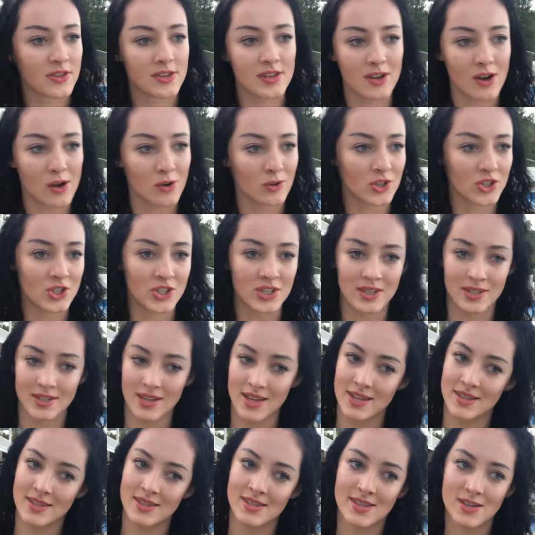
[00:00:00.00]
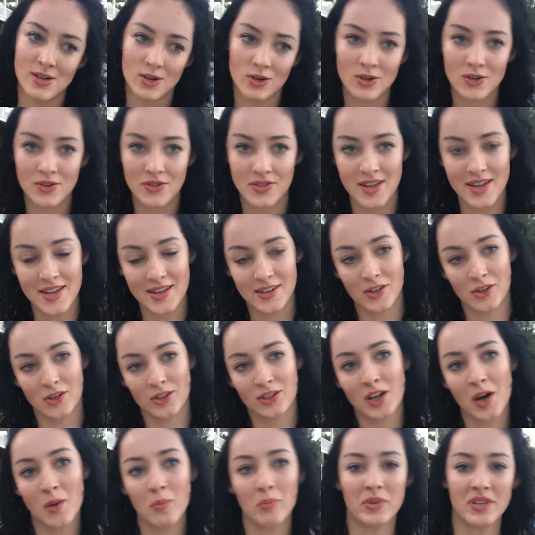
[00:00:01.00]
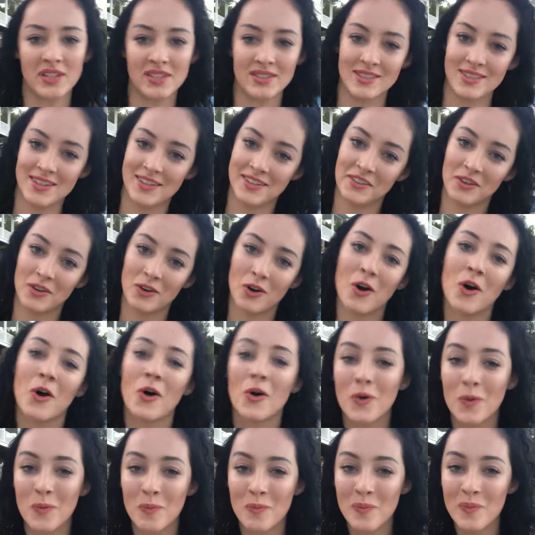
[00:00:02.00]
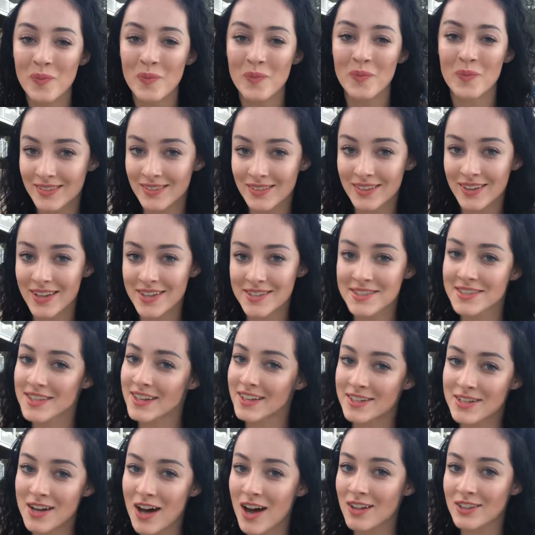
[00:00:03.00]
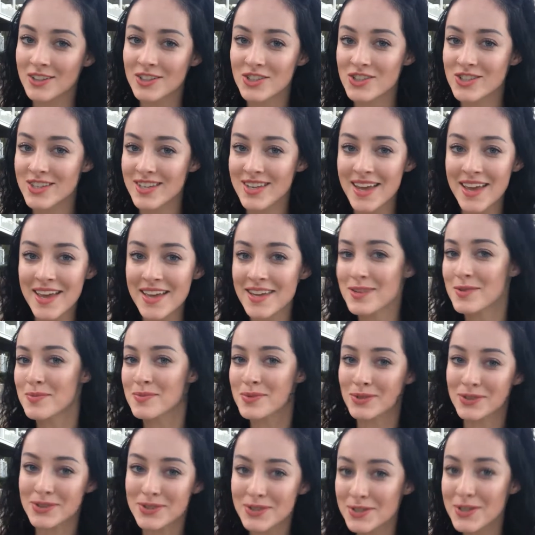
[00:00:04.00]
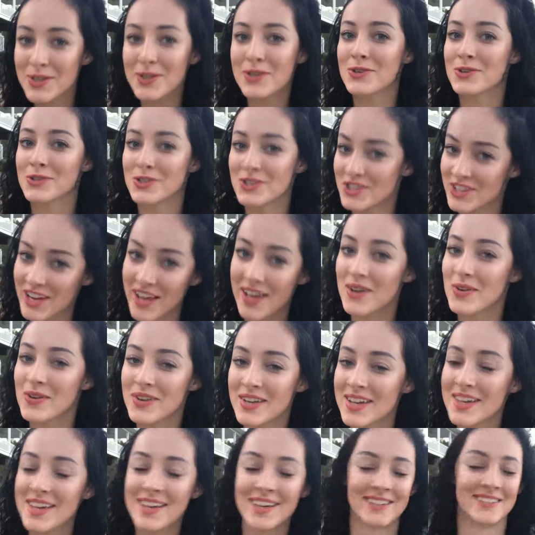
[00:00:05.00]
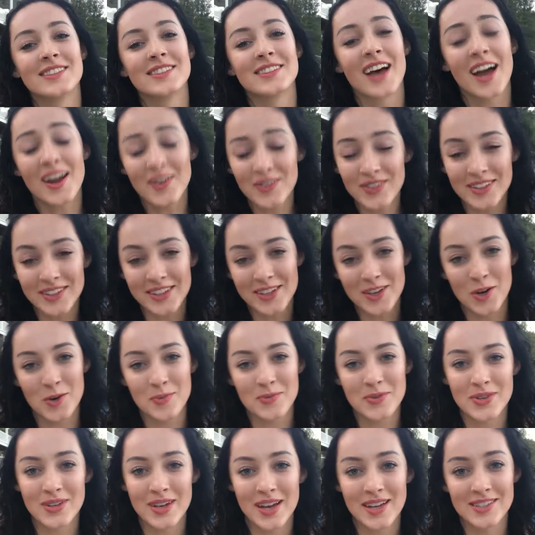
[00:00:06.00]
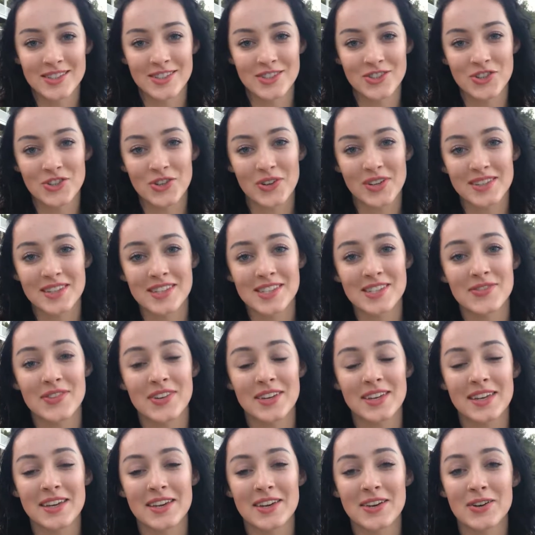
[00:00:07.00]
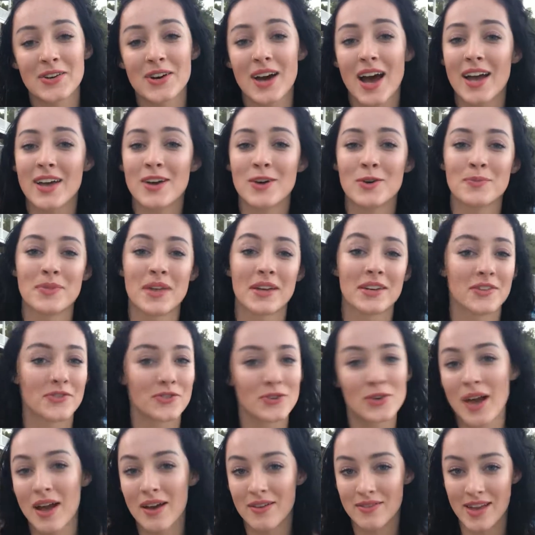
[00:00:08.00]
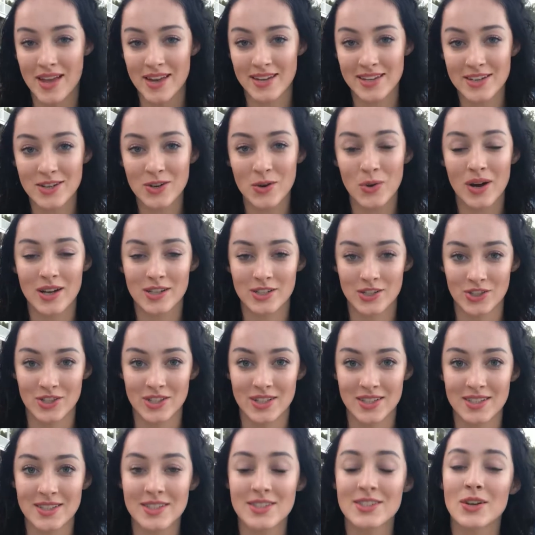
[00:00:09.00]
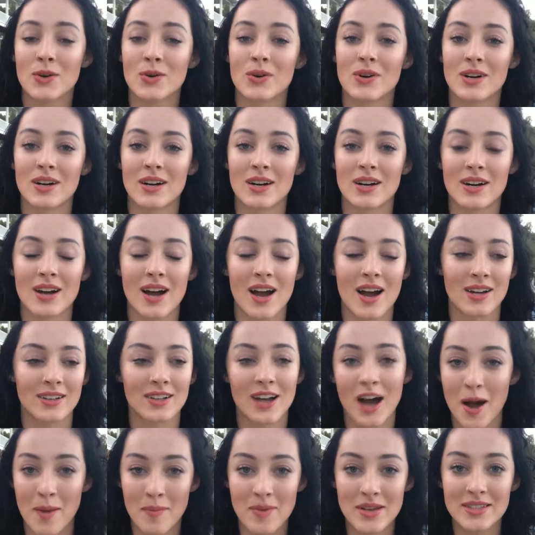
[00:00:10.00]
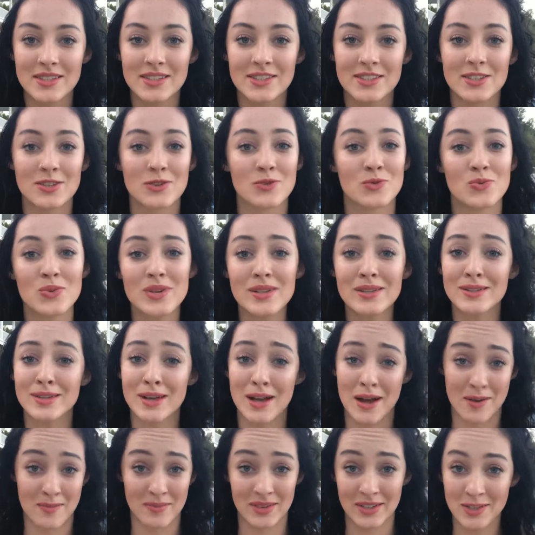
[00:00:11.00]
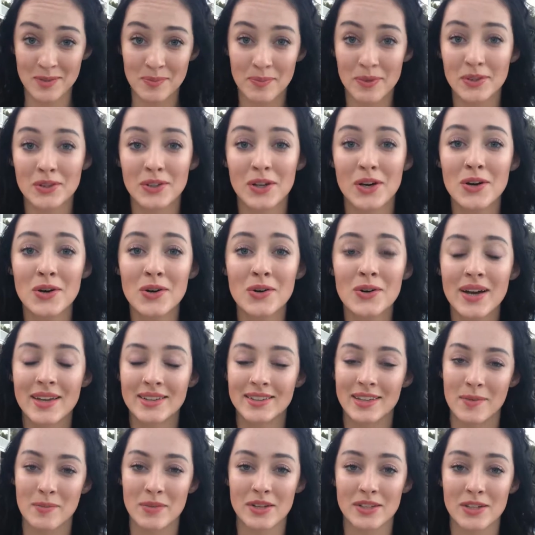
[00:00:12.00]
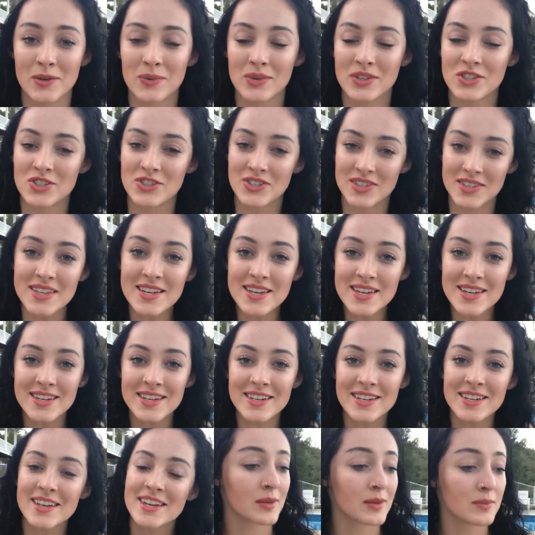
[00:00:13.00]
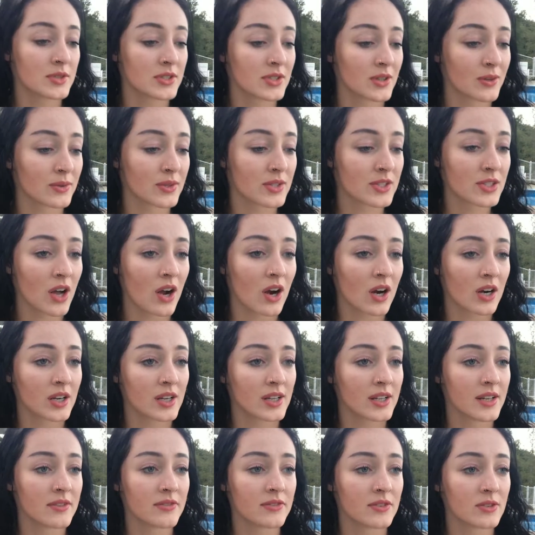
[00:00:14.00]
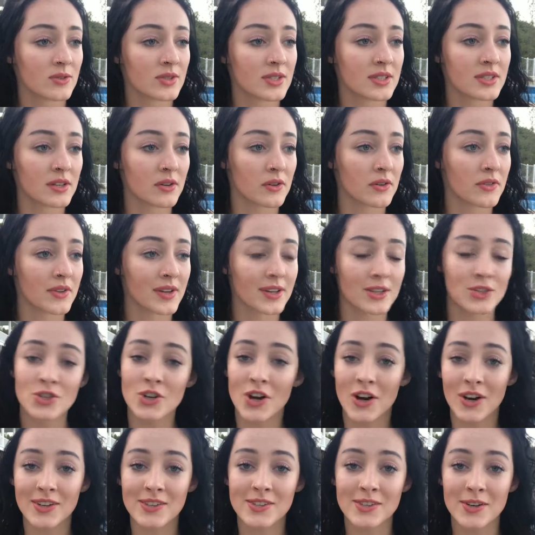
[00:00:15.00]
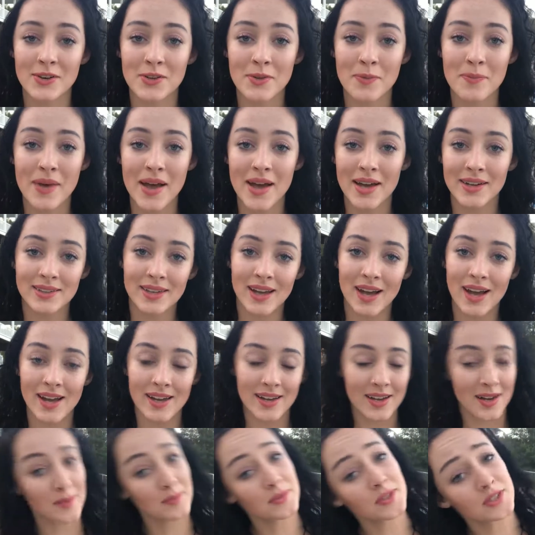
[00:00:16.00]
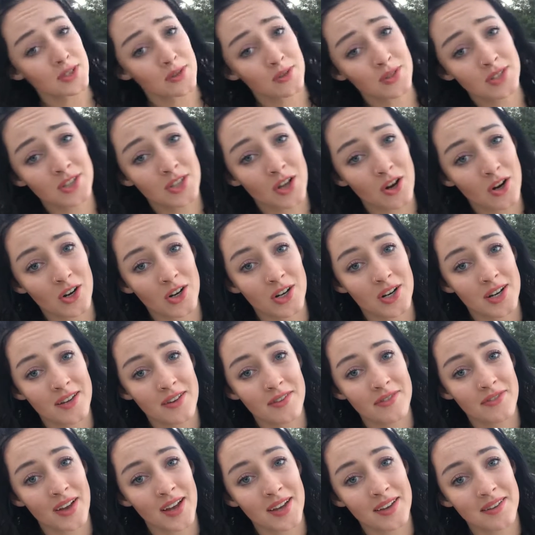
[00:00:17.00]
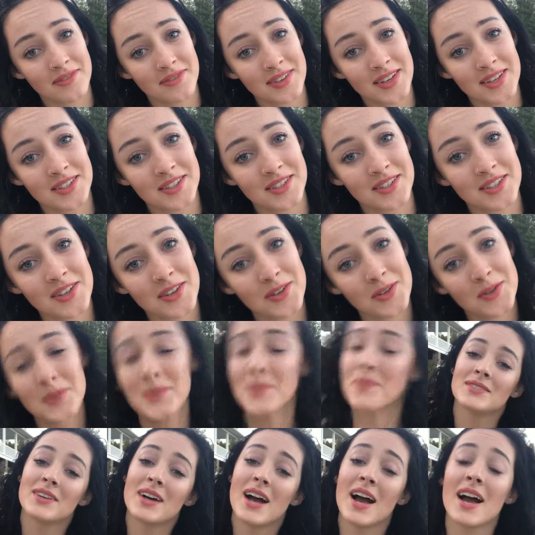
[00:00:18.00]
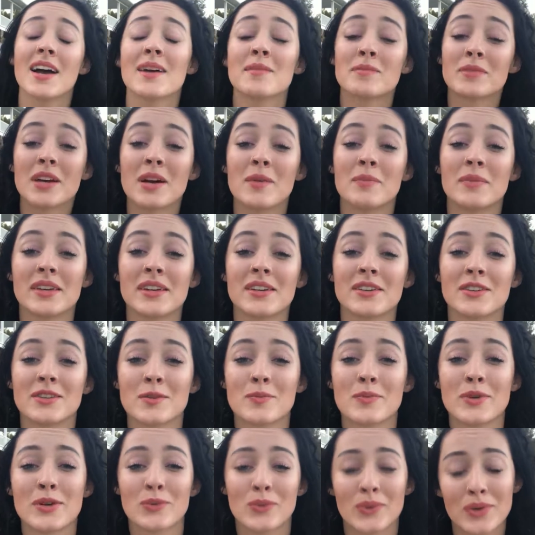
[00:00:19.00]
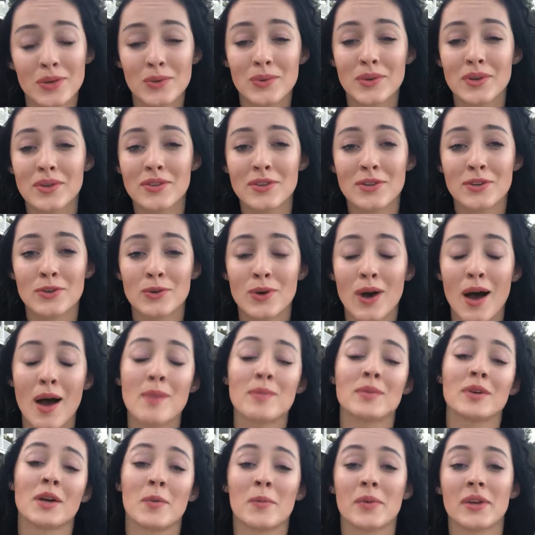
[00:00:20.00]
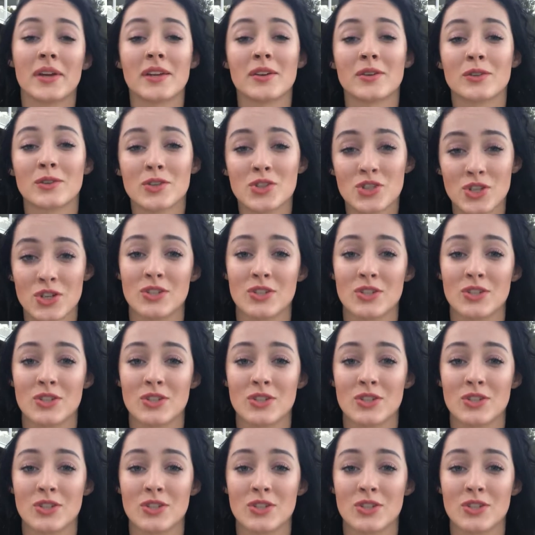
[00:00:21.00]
the ocean and the earth and our companies and our home, let's acknowledge the animals too, shall we? I really hope you guys enjoyed this video. I hope that if you have any questions or comments, you will comment below and let me know what you think. I'm so sorry if you still think sharks are the bad guy. I'm so sorry if I offended you. I'm coming here to be real with you. I'm coming here to